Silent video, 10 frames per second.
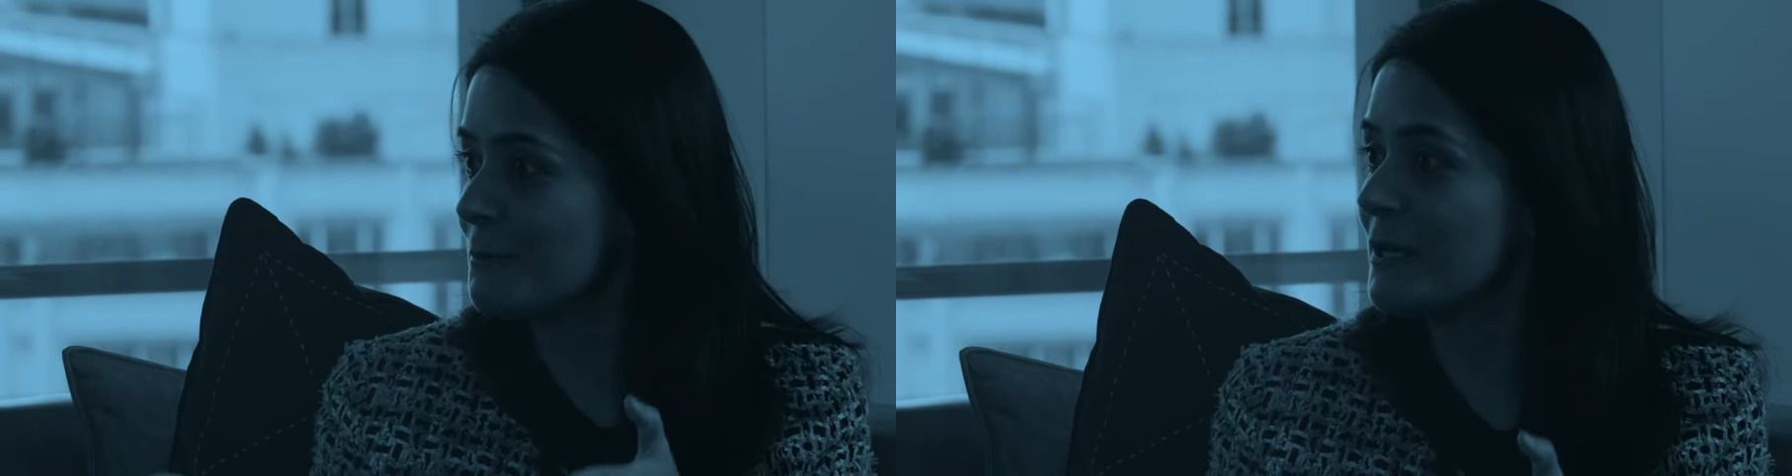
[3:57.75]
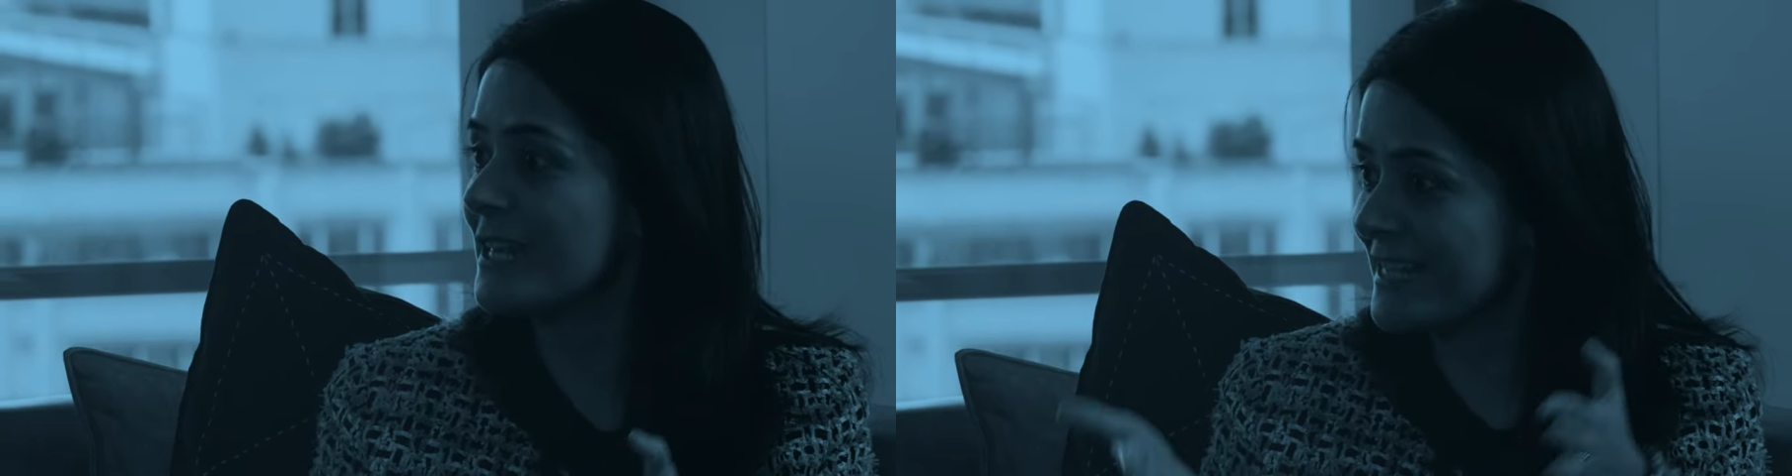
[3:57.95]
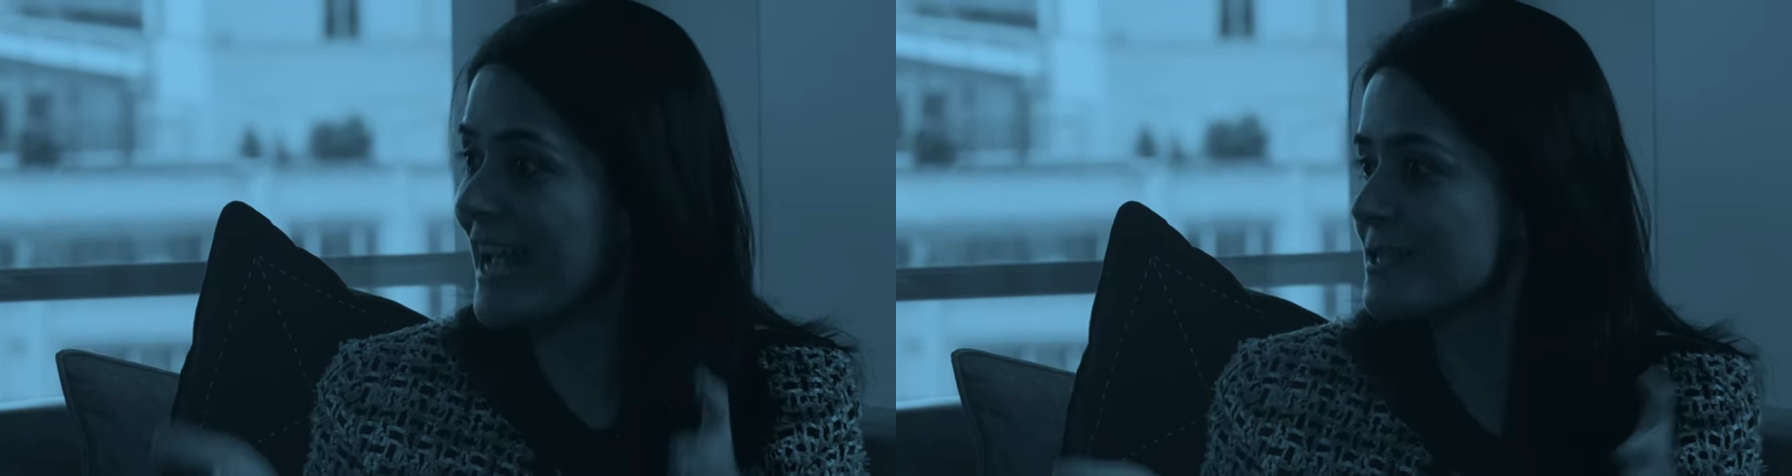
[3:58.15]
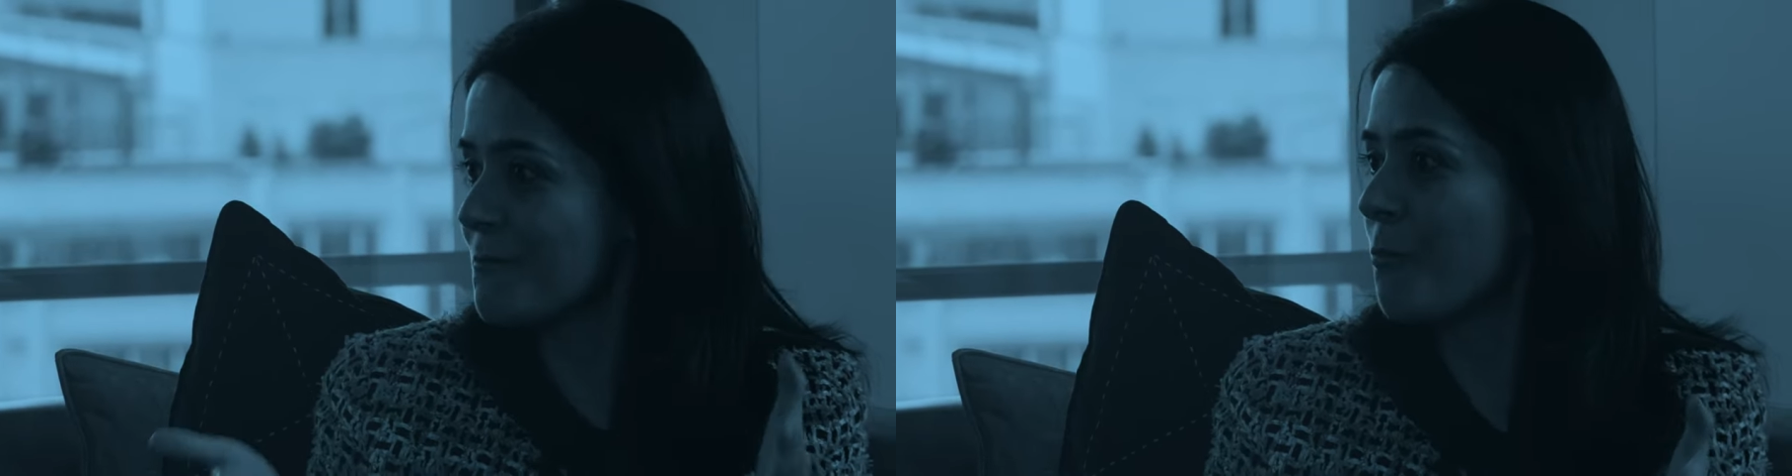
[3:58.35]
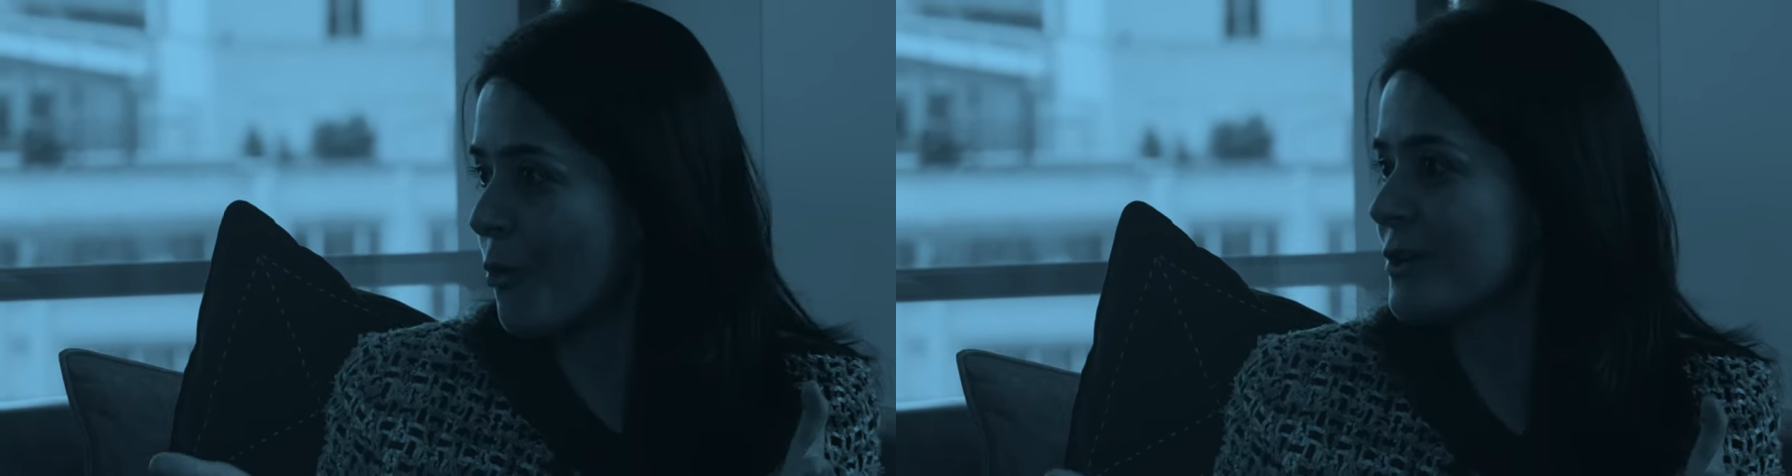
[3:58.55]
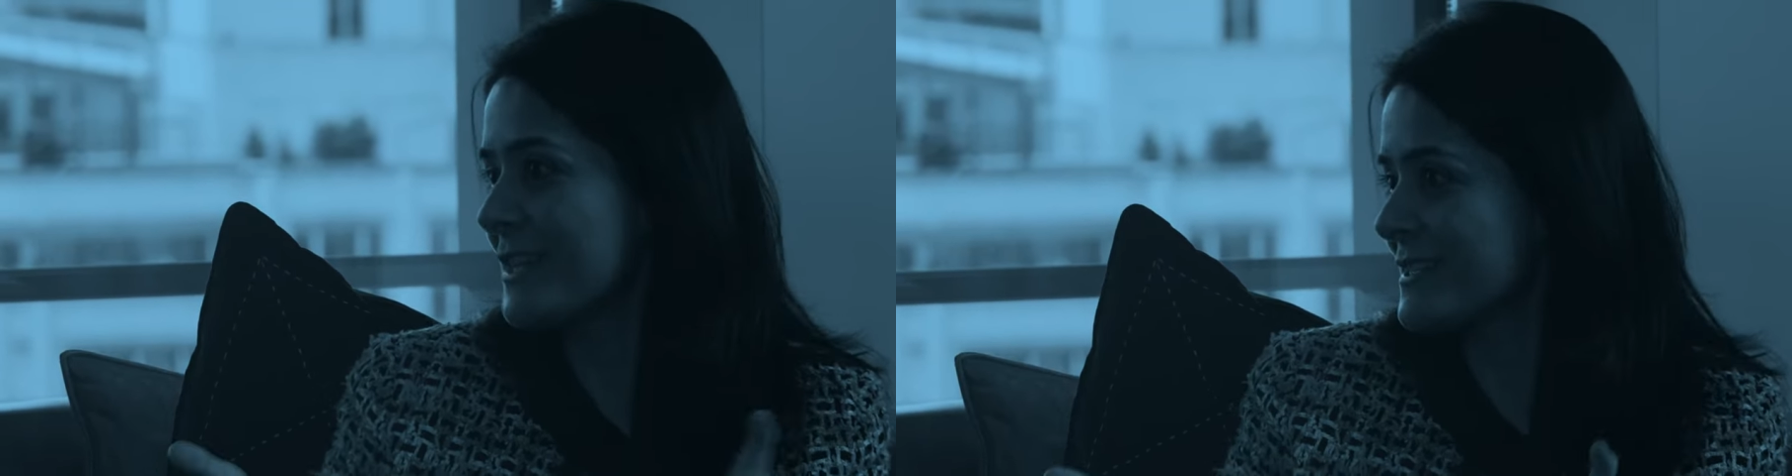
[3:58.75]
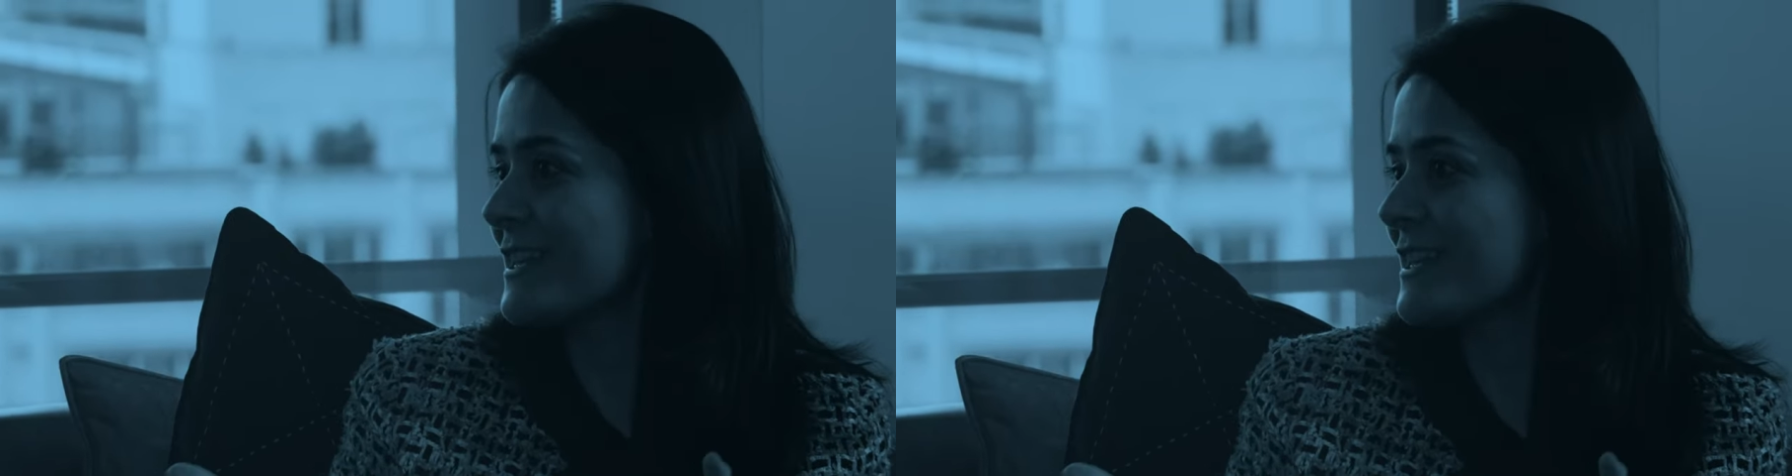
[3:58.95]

to me is as important as